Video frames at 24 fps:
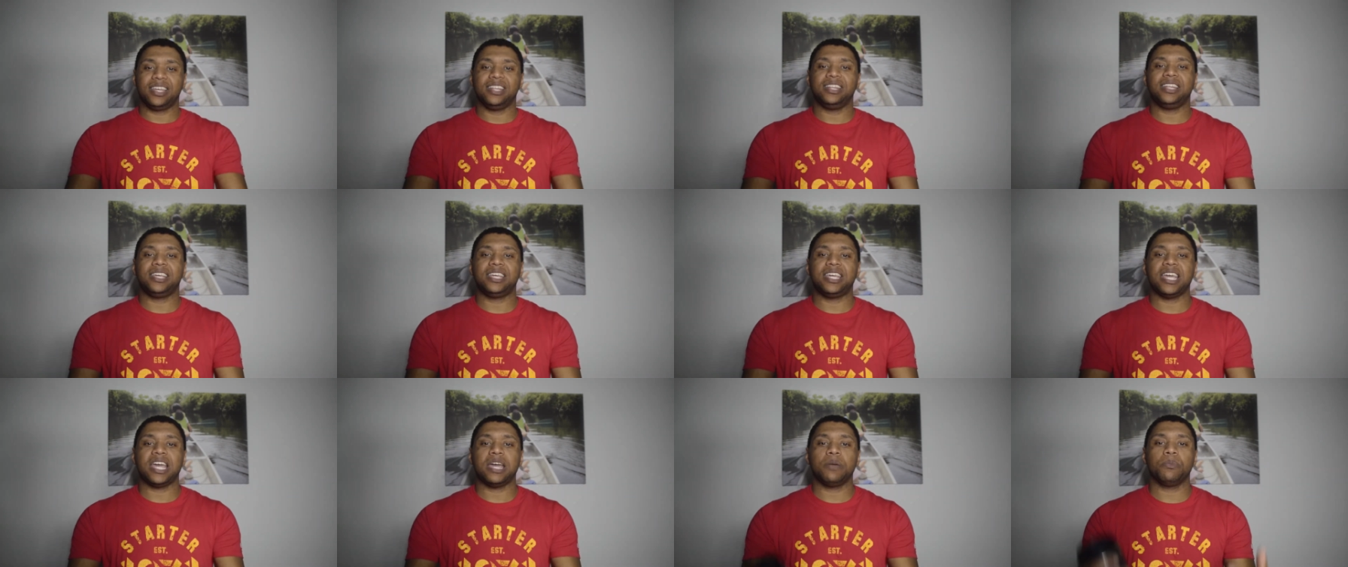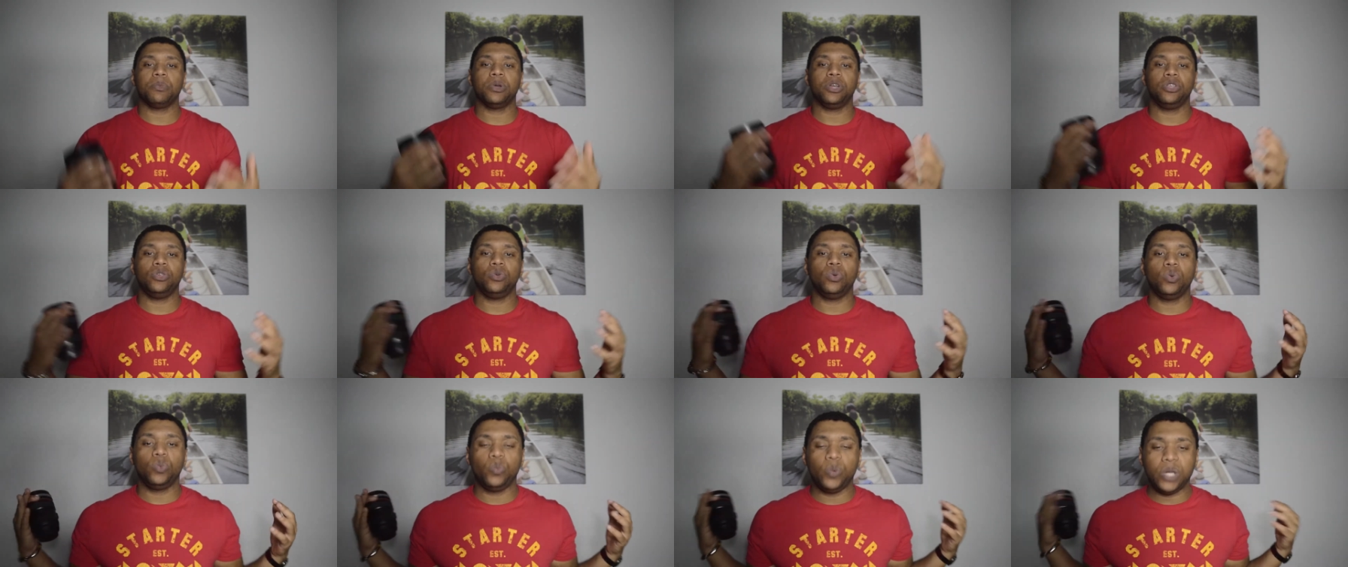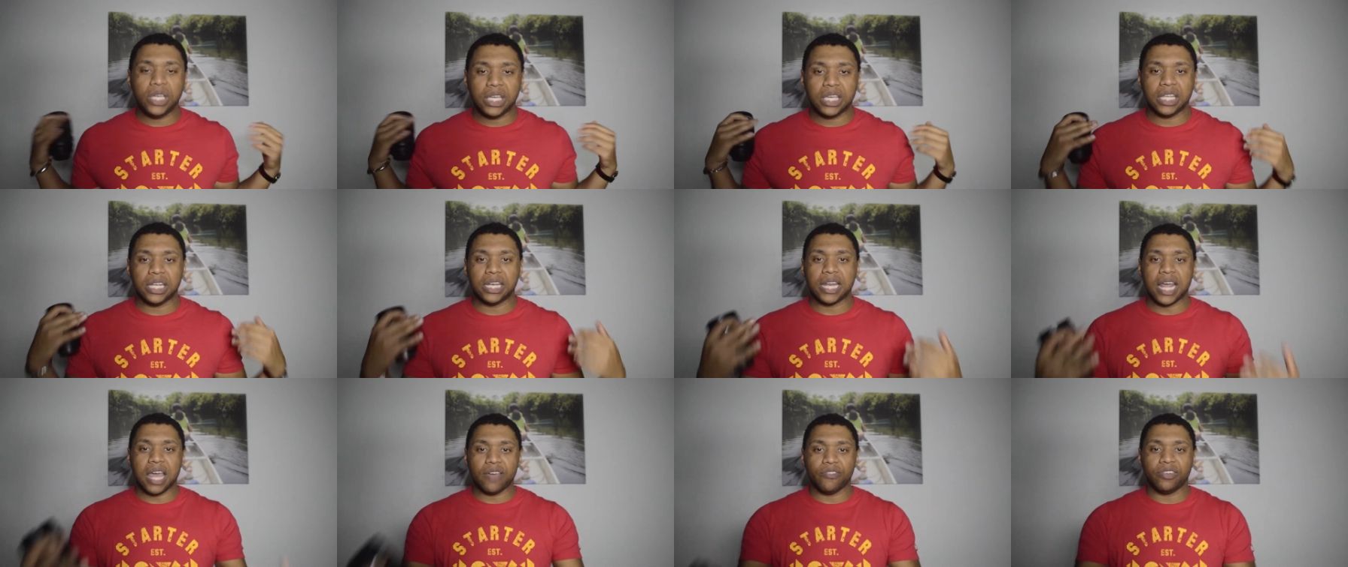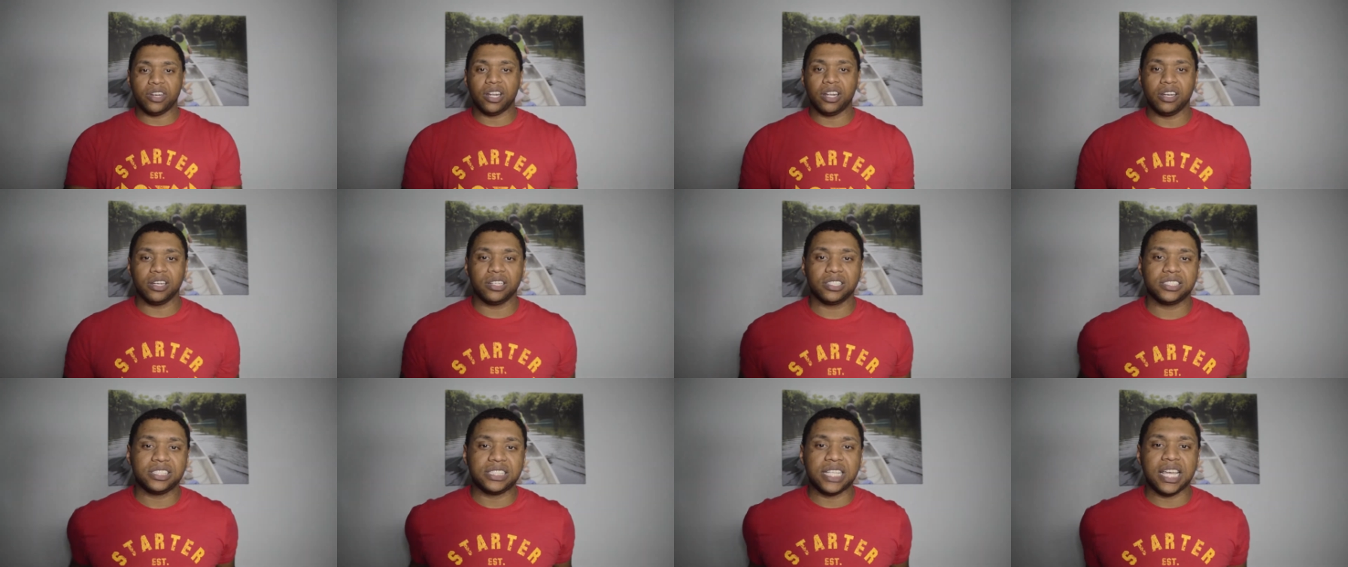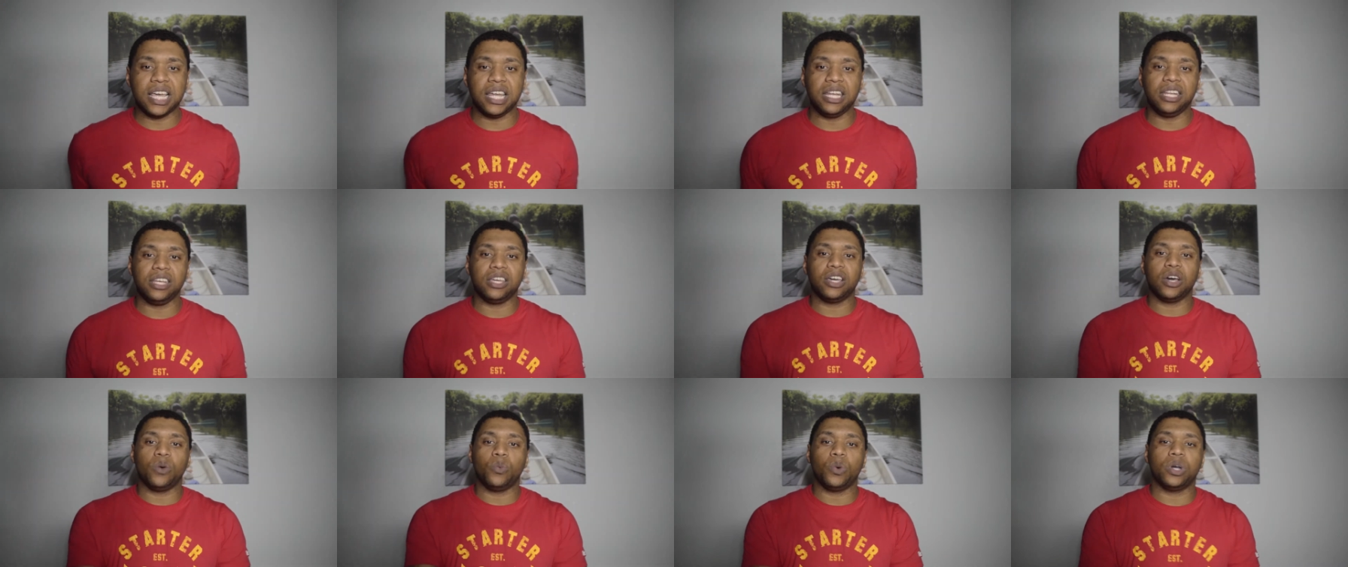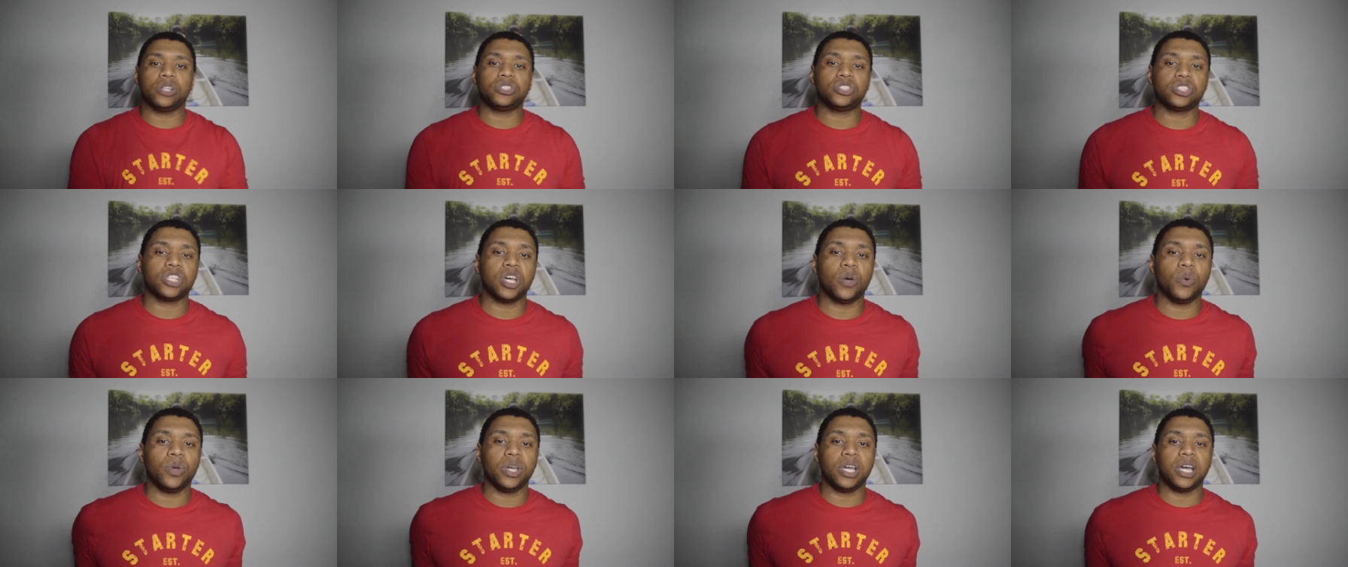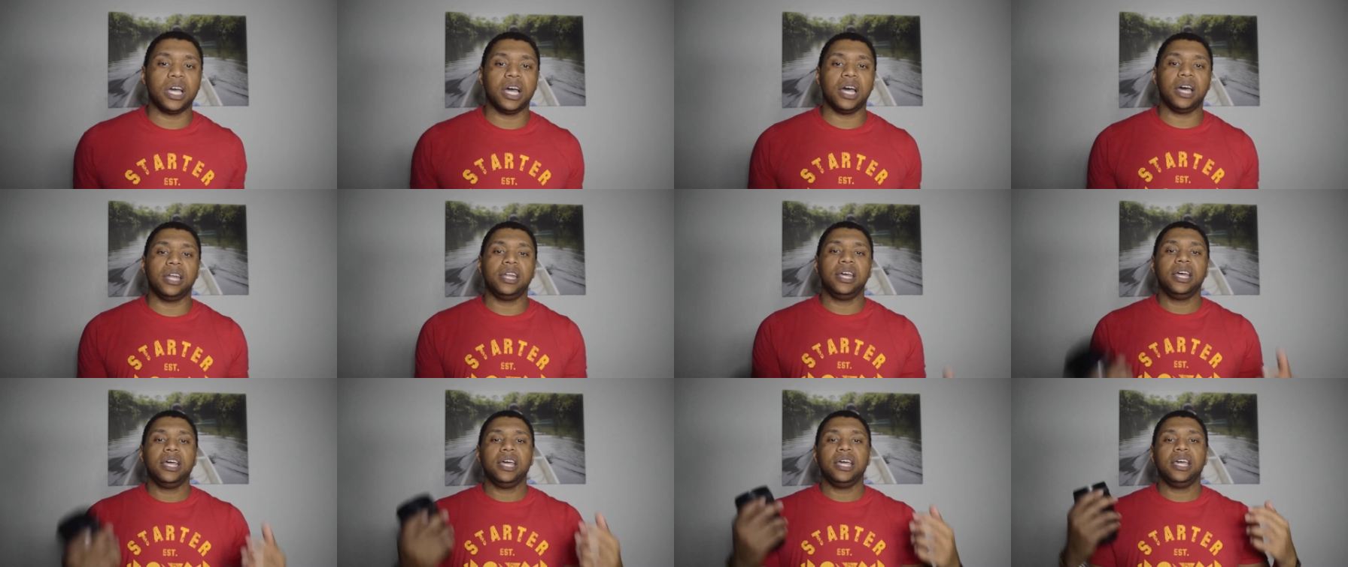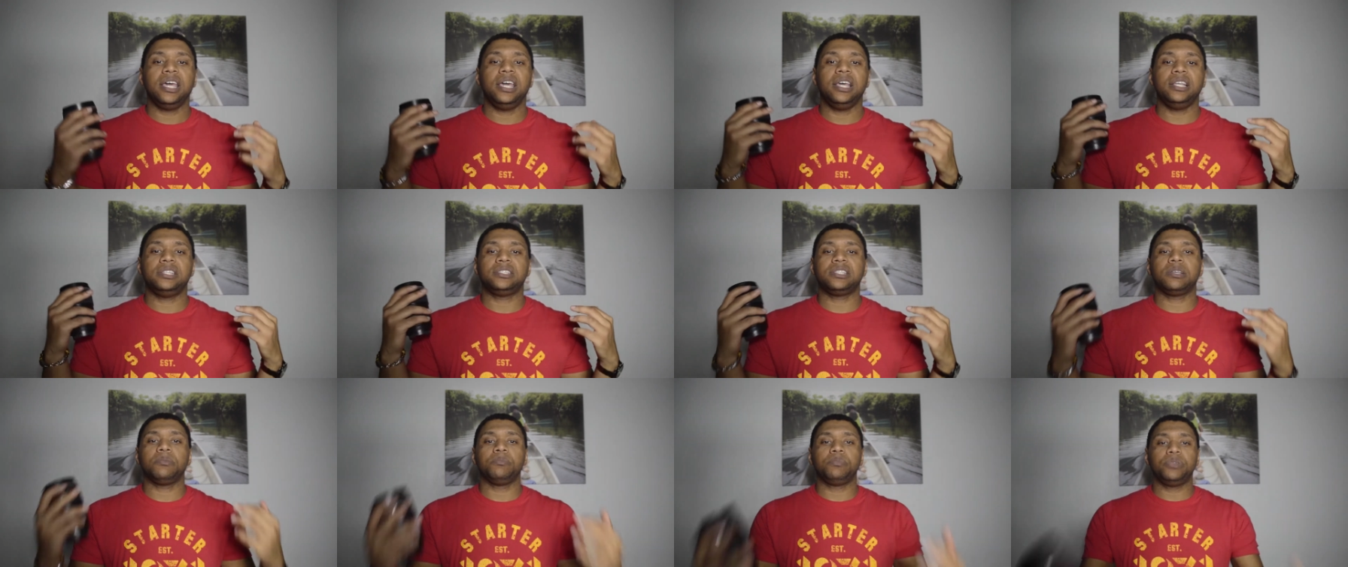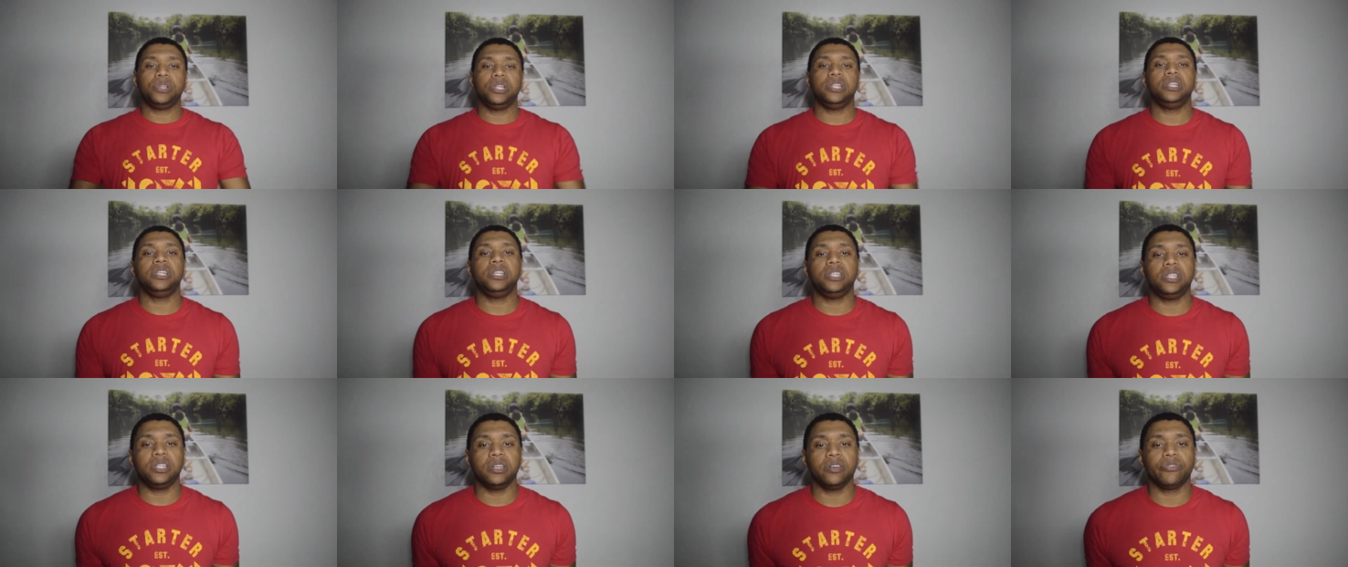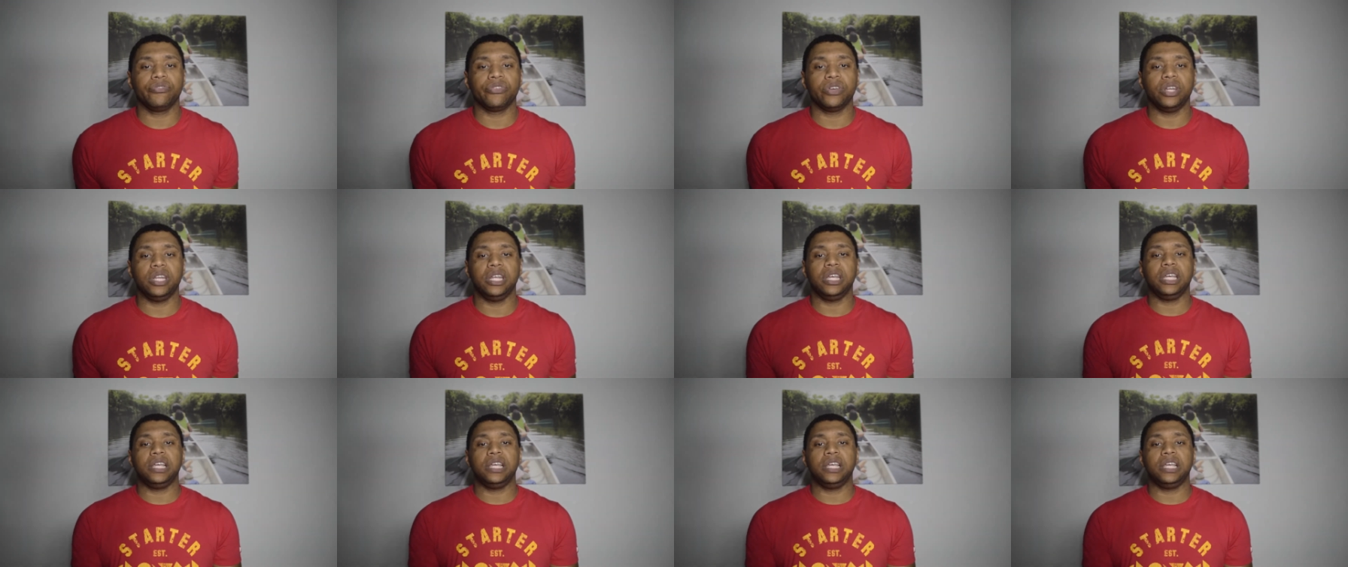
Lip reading: in the camera and we can have an understanding on what's going on, it's completely different.